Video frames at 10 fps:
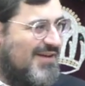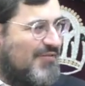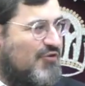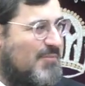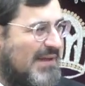
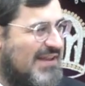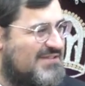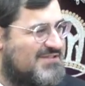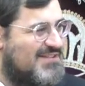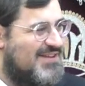A few
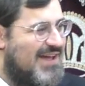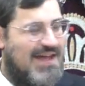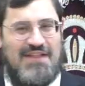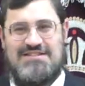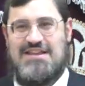minutes,
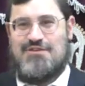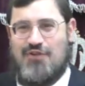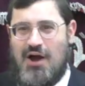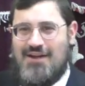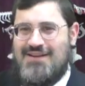and that's it. You've
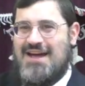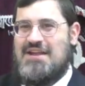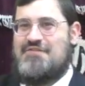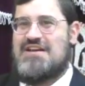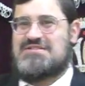got
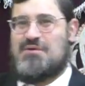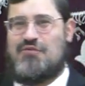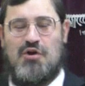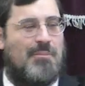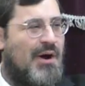an investment
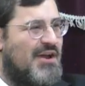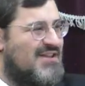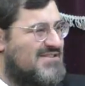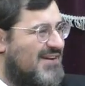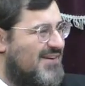of good
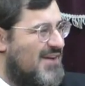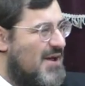parnasa.